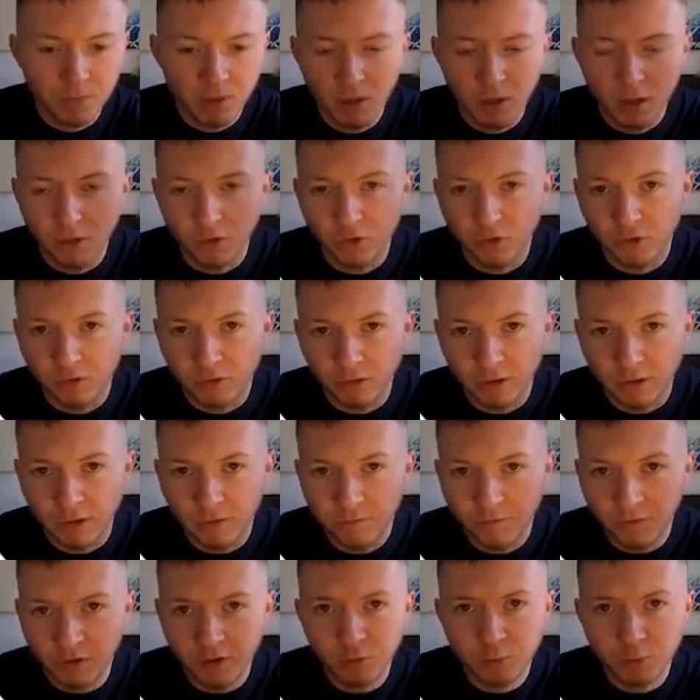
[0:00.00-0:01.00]
You're going to need
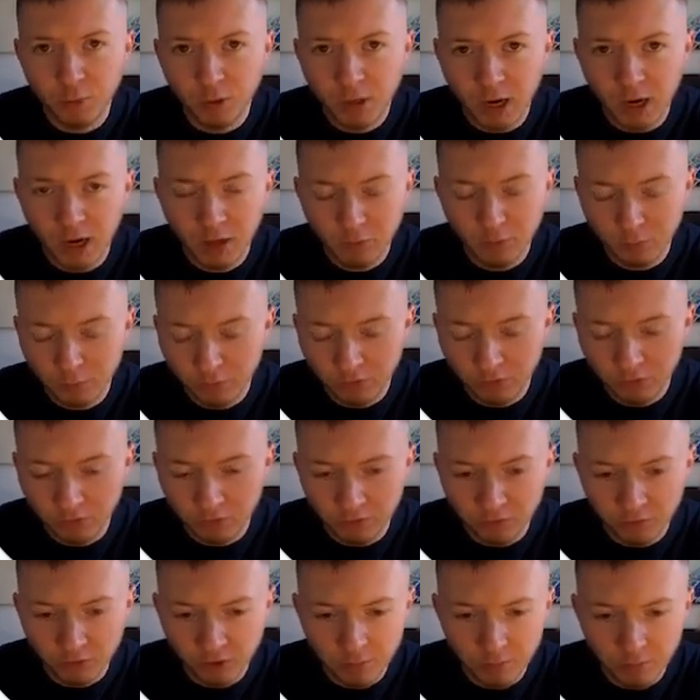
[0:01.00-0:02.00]
Facebook ads, which is a
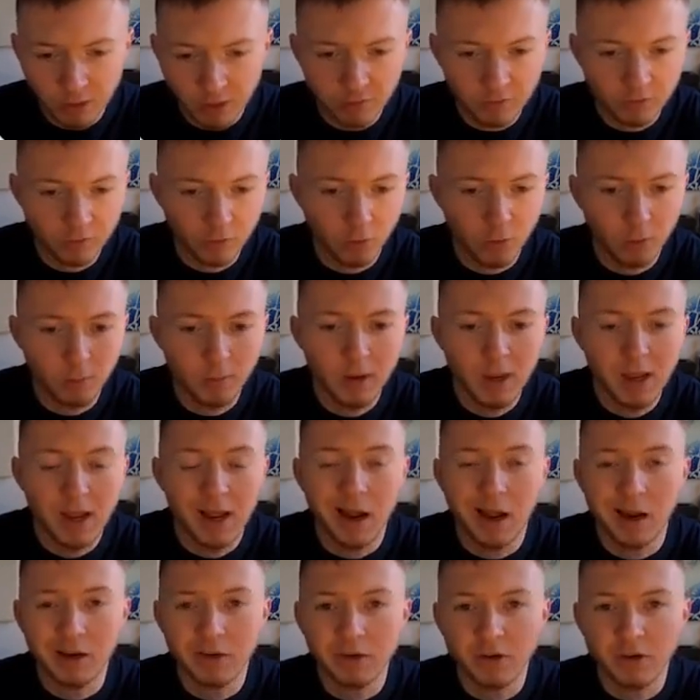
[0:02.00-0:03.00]
free platform,
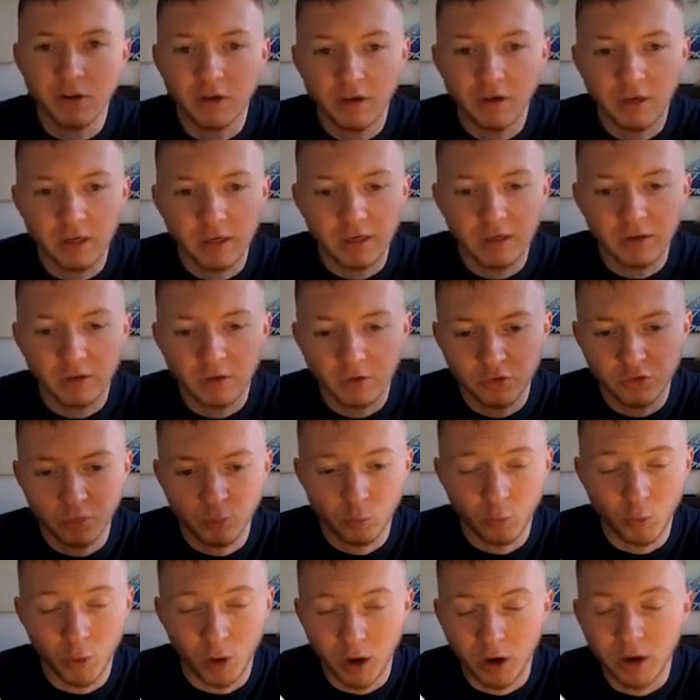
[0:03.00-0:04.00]
and you're going to need some
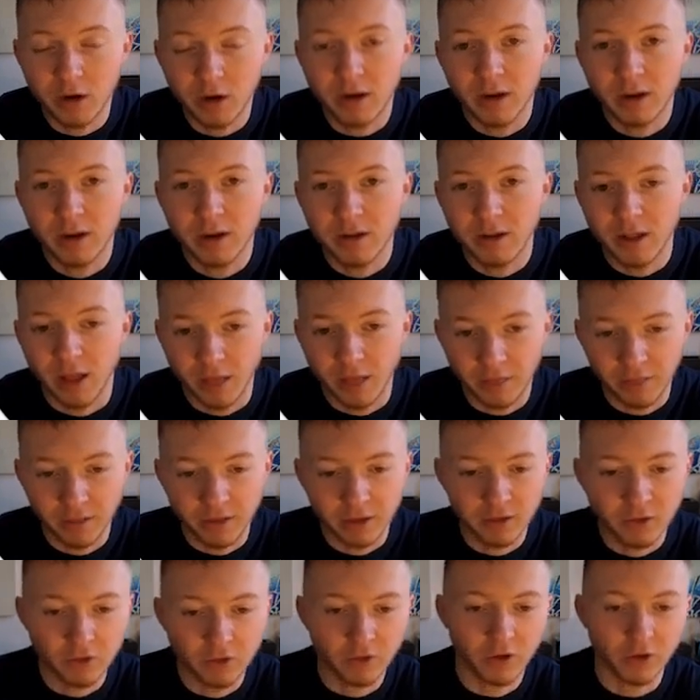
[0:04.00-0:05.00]
work ethic.
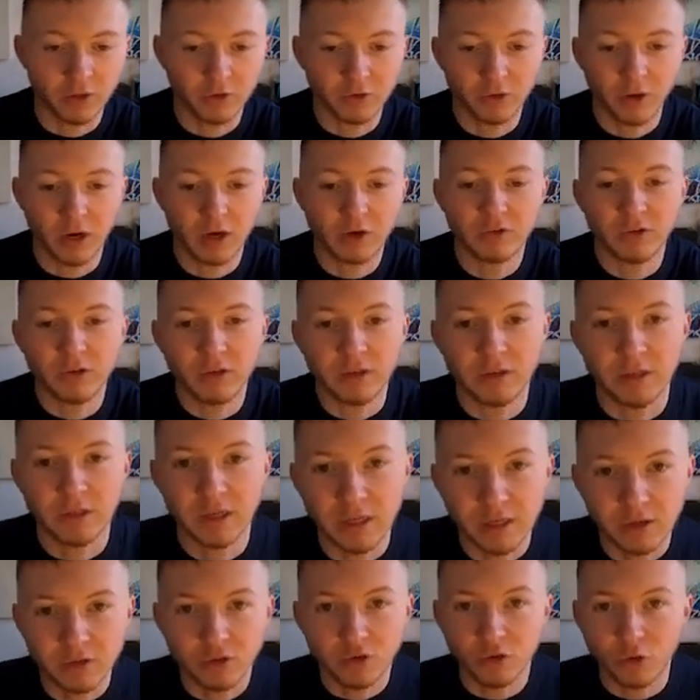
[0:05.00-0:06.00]
You're going to actually need
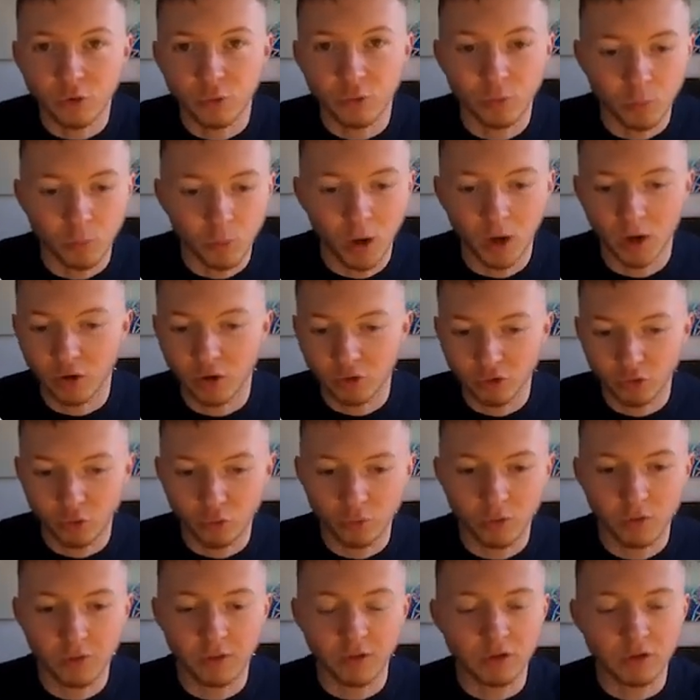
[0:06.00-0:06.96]
to do the work and do the thing.